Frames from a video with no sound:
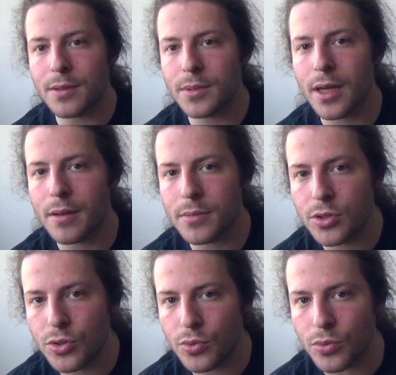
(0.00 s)

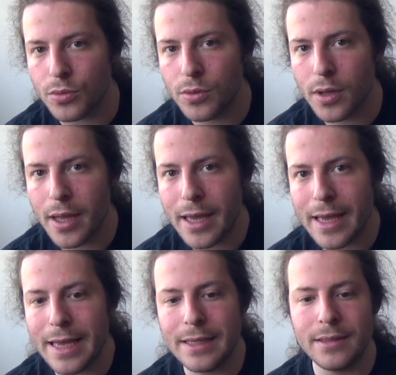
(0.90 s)
sometimes do
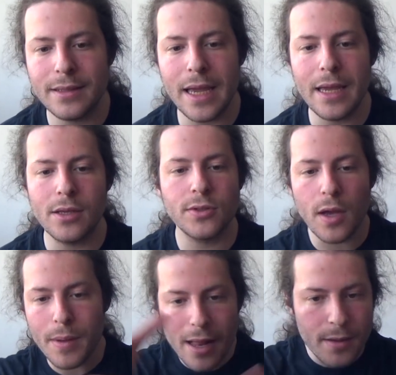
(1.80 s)
is take
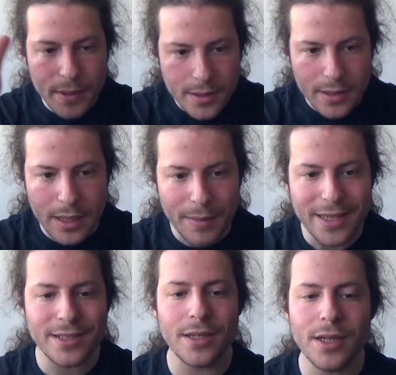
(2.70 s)
some elements in
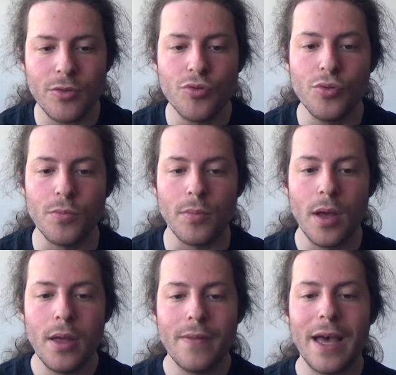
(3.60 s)
my study room
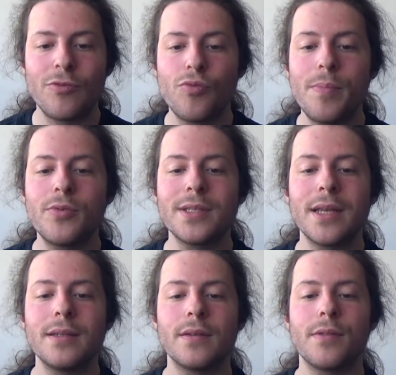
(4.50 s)
that represent
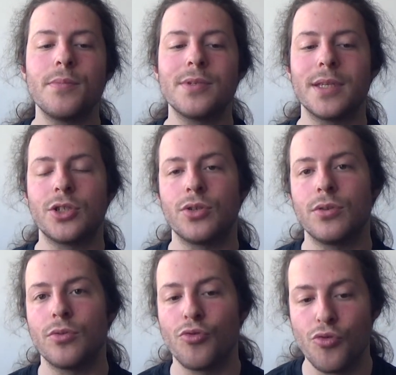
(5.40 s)
the
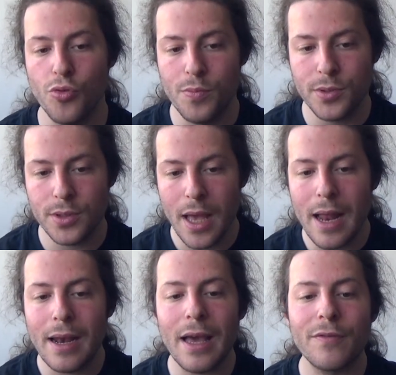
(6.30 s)
musician groups,
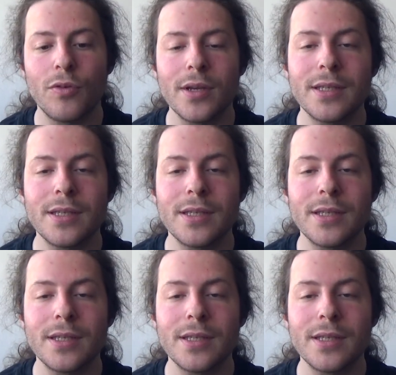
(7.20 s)
like for